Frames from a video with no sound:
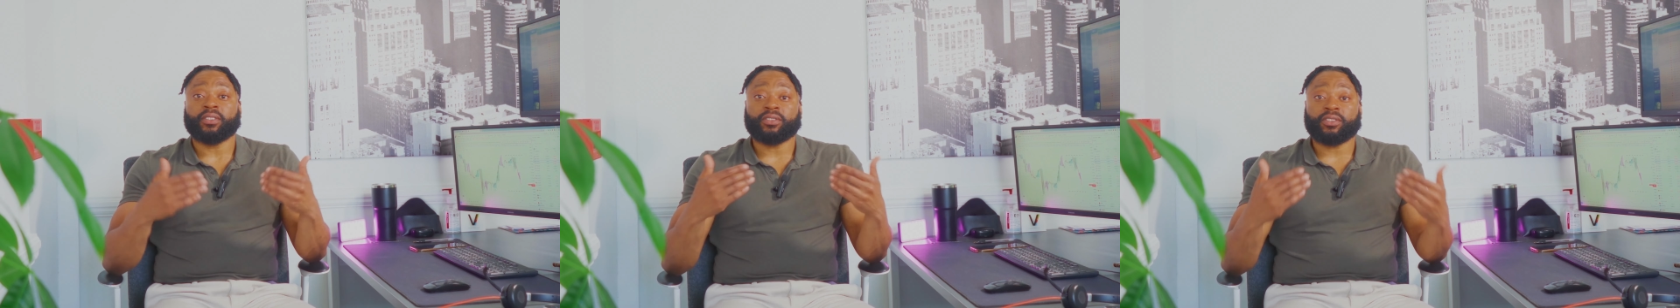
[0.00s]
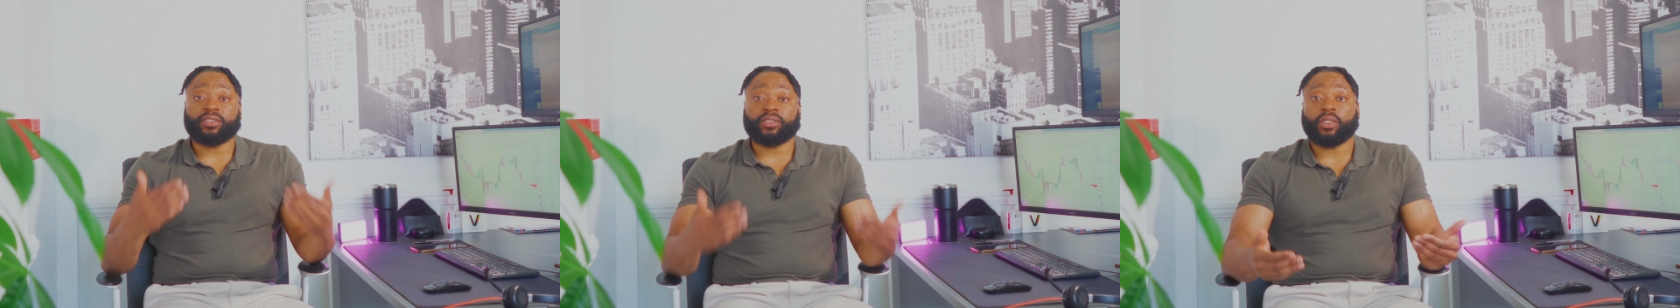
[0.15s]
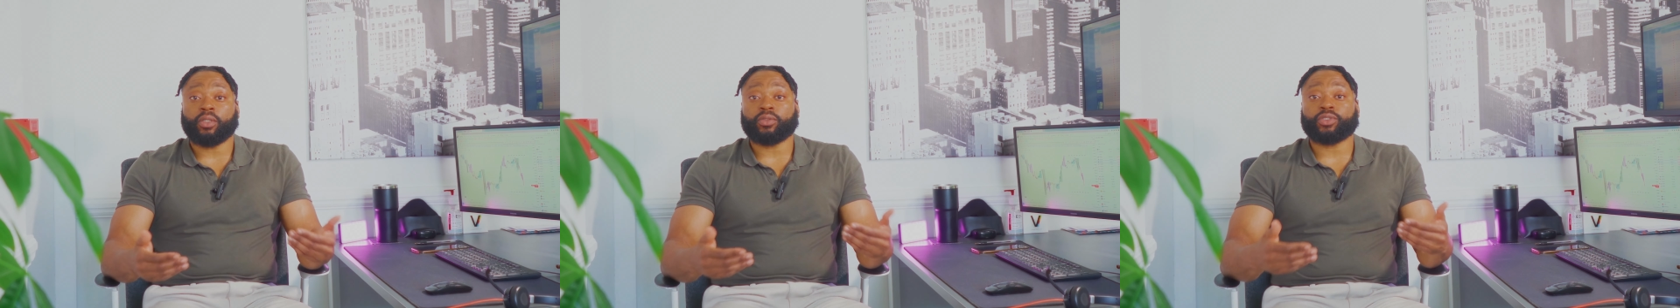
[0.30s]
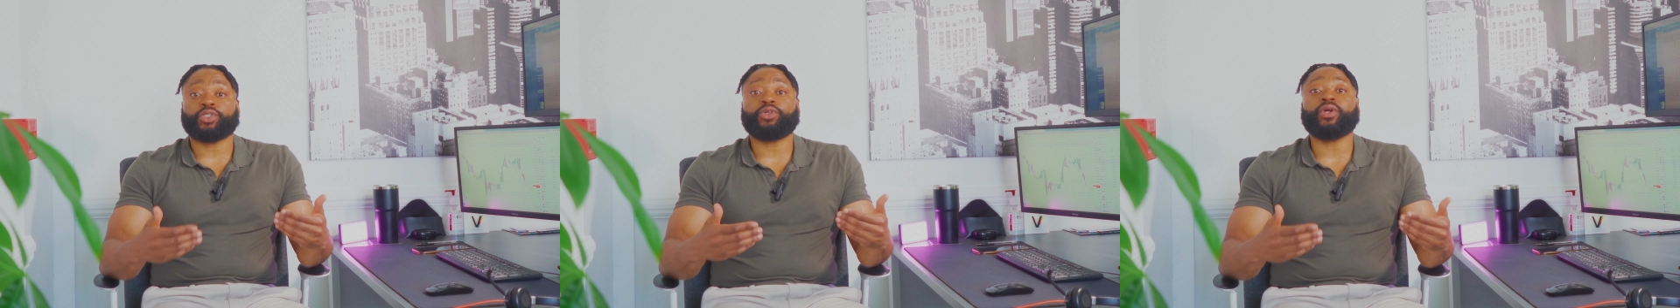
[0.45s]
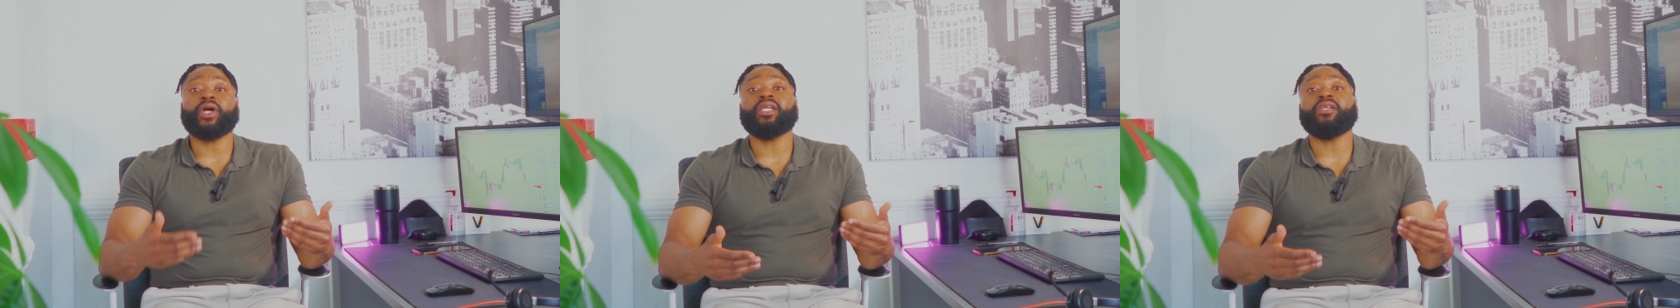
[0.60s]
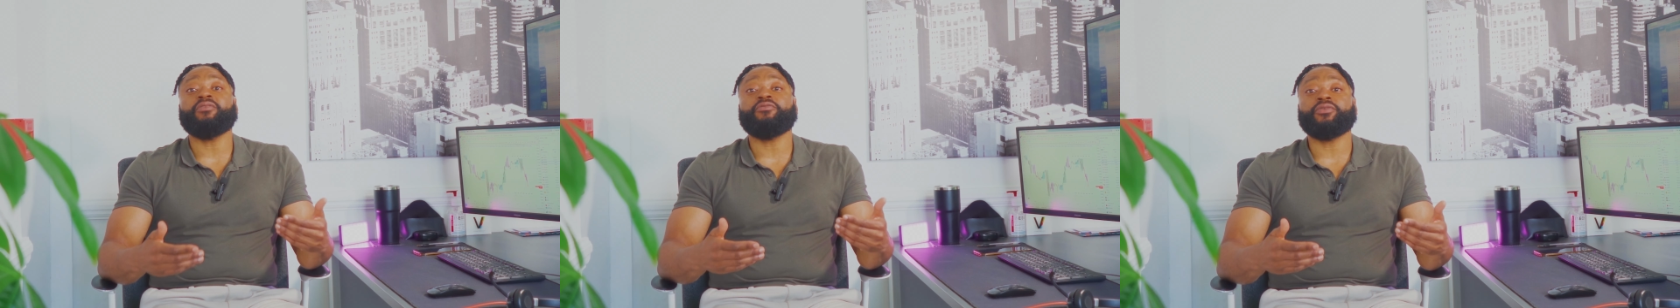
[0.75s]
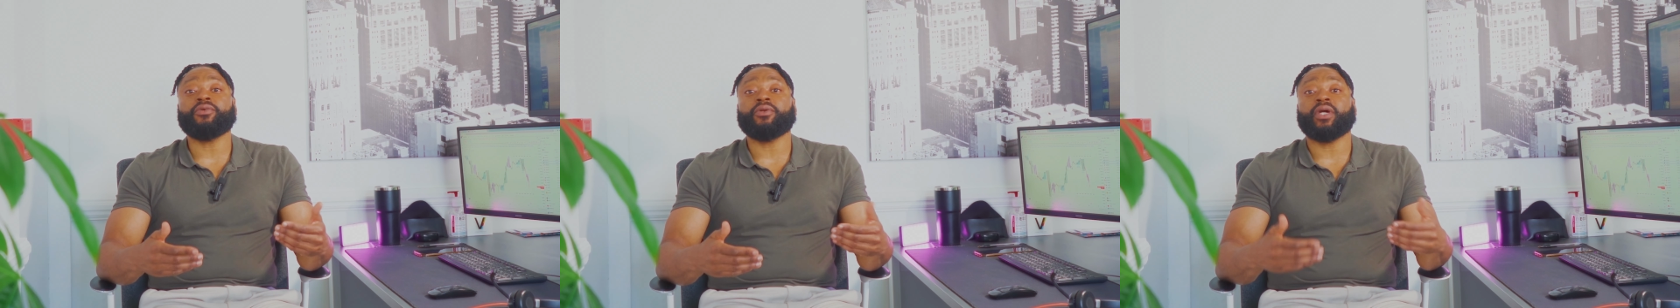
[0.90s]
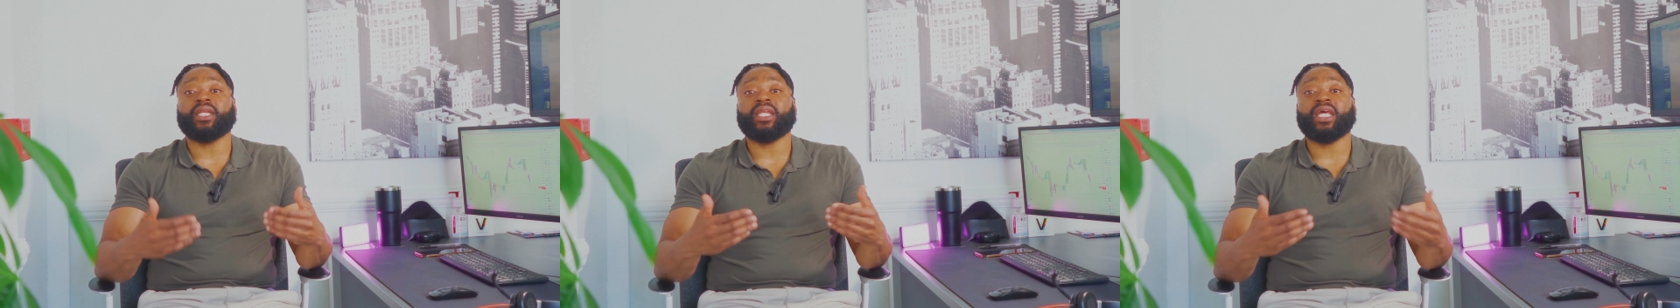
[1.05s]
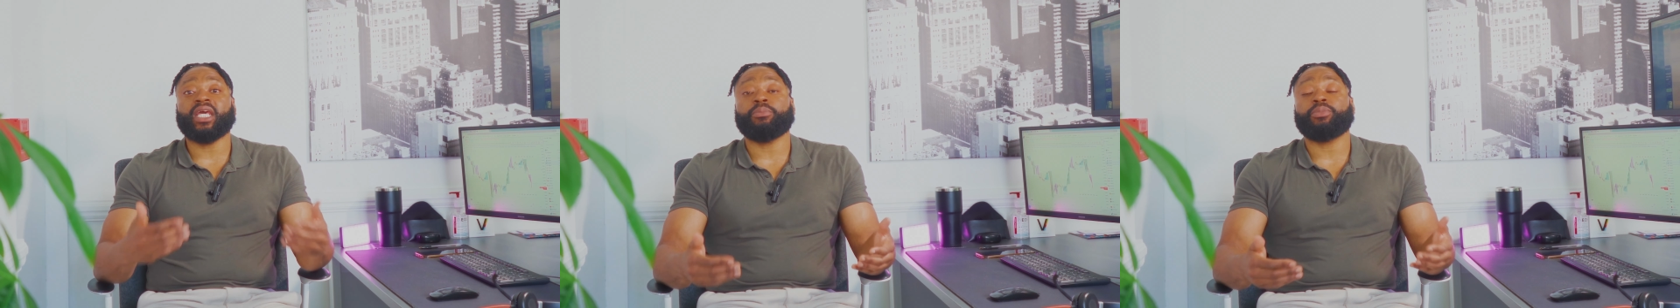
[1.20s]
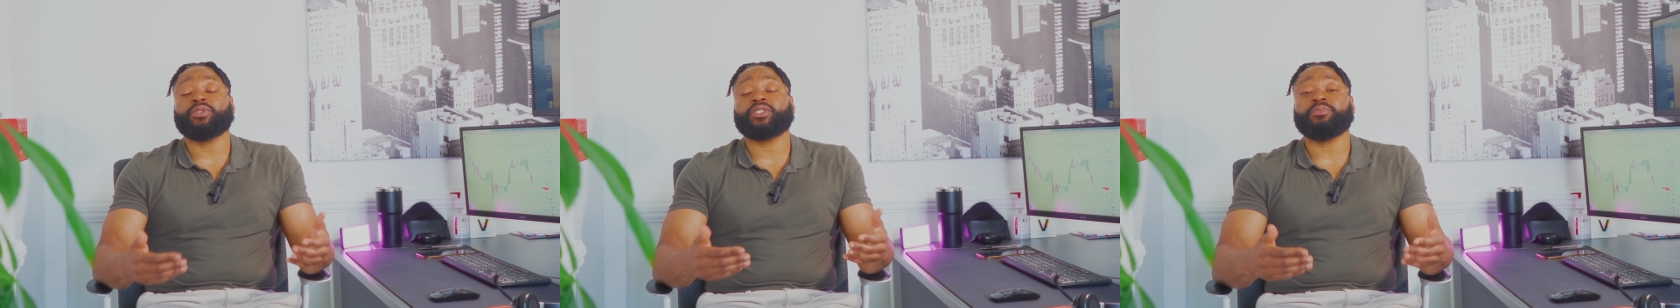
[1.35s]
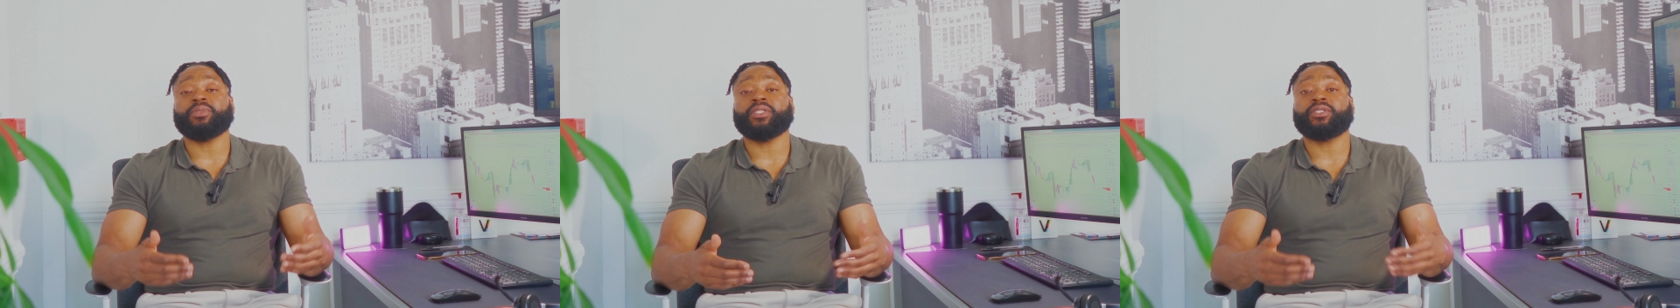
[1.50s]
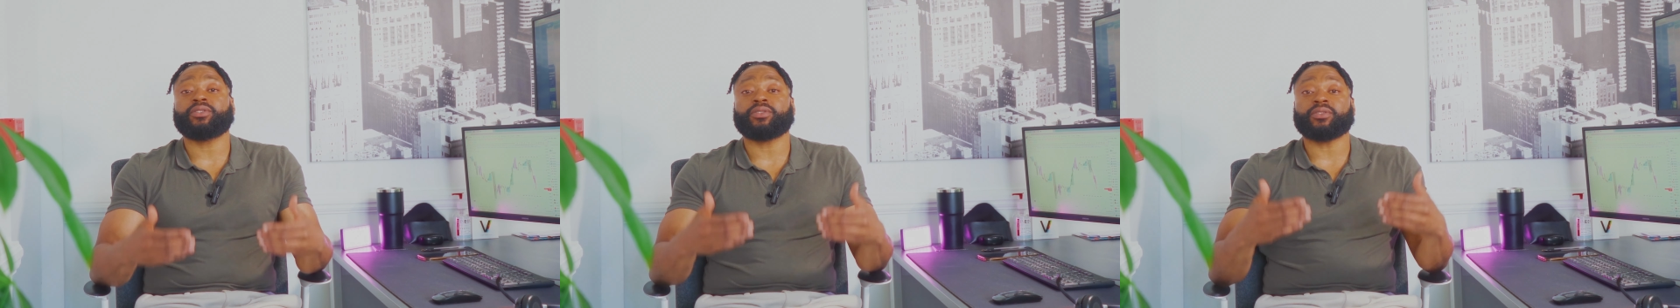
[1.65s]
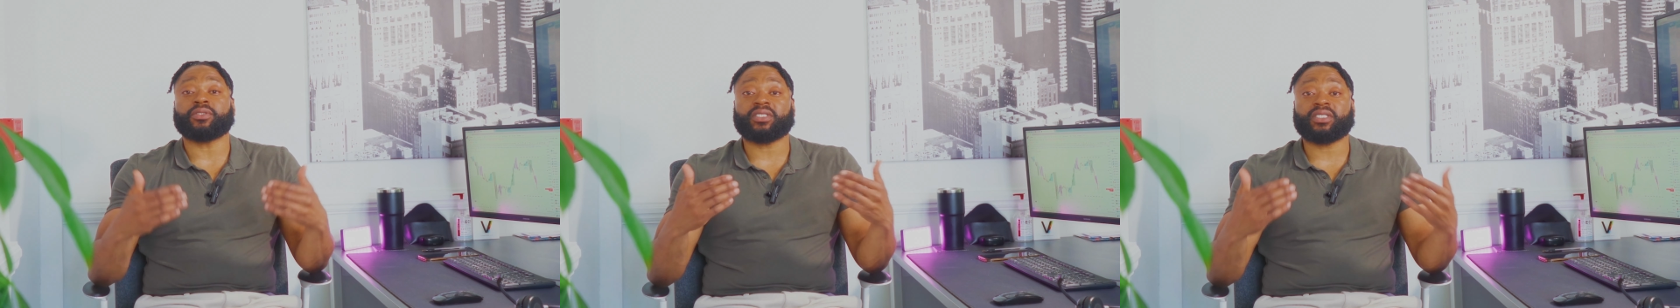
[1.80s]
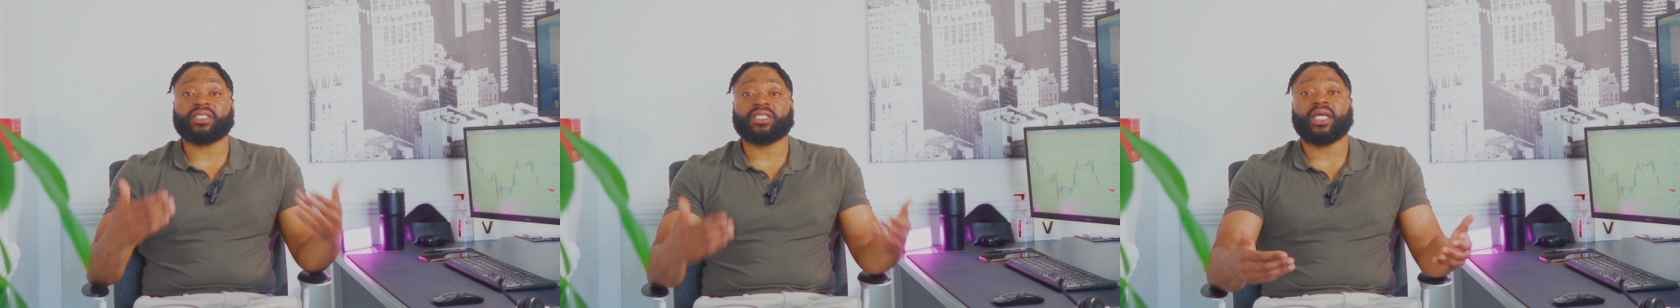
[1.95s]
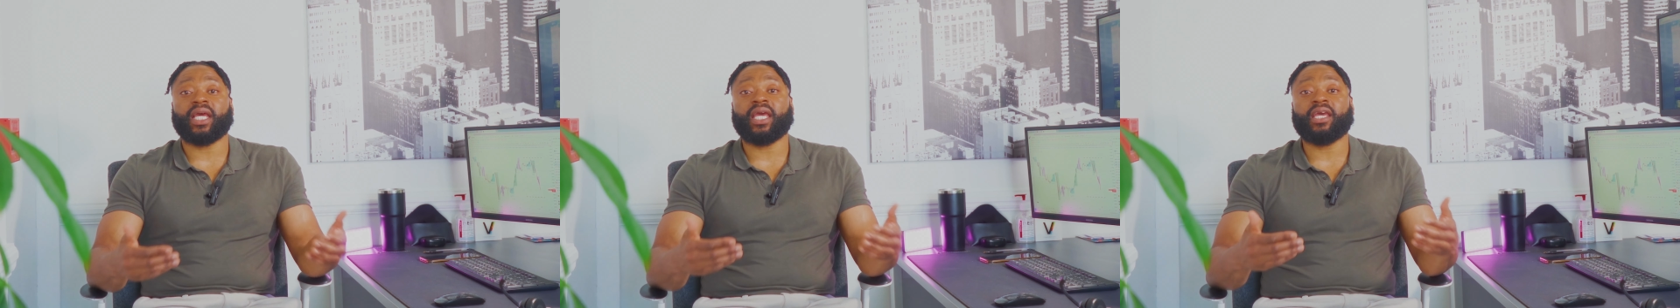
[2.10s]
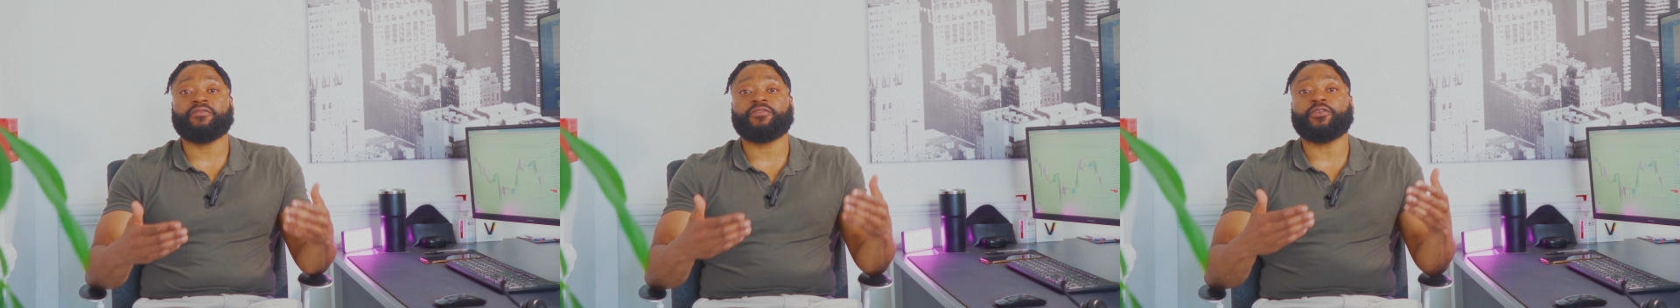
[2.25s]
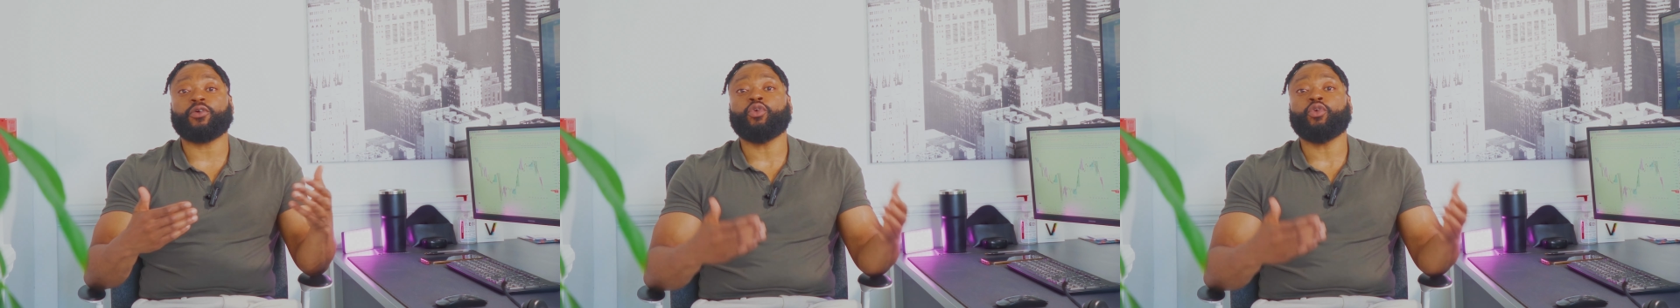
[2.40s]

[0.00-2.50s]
So TradingView enables me to save